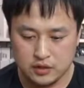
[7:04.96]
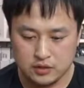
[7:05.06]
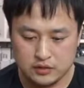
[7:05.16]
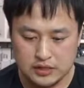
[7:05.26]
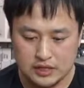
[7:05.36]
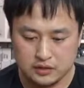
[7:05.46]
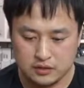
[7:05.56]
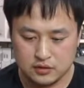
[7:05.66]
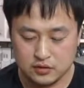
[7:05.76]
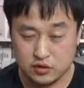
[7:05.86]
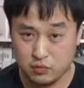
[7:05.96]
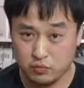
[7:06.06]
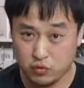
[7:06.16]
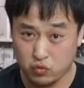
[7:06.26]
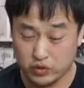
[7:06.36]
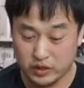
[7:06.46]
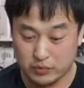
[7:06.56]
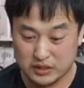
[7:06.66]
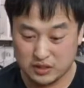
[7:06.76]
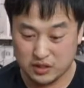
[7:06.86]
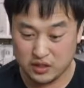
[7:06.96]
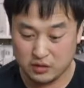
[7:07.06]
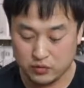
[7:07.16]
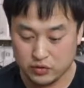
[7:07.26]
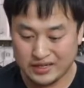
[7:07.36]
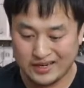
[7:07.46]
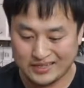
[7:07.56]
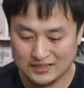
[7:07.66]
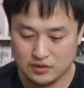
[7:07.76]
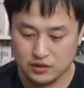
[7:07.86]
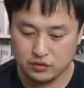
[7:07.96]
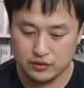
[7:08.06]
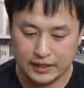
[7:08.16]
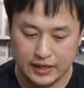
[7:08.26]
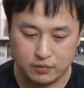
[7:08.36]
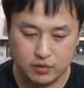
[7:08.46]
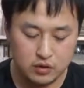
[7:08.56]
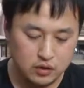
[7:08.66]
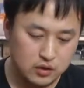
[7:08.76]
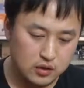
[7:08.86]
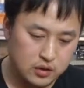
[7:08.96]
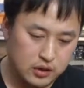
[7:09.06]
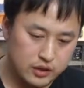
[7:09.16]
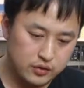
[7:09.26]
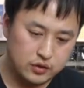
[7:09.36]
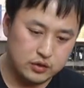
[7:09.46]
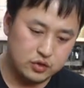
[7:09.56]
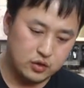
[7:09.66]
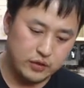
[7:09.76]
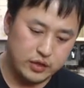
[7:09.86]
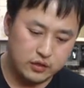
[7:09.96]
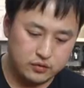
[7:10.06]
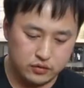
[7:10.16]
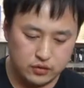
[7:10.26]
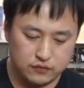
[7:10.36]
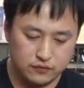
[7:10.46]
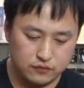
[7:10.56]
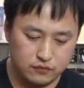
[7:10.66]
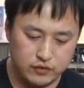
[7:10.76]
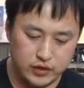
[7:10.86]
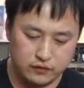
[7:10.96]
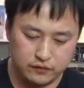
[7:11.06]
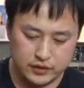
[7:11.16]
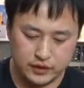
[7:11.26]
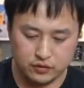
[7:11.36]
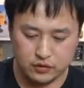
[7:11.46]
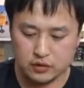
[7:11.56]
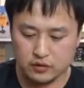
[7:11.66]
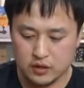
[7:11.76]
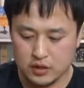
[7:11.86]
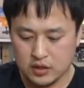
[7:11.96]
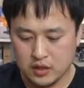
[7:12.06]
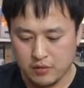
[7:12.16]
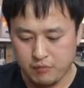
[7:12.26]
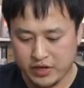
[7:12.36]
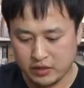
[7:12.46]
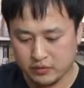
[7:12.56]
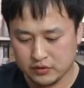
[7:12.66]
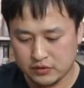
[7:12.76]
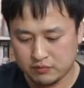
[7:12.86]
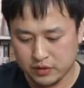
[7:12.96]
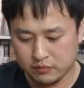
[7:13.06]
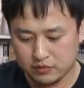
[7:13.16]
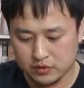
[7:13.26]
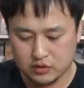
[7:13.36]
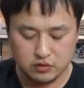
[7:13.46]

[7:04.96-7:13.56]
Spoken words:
stop recording button here which connects to the camera. You got a top handle, you got rail fitting, you got Metabon speed booster or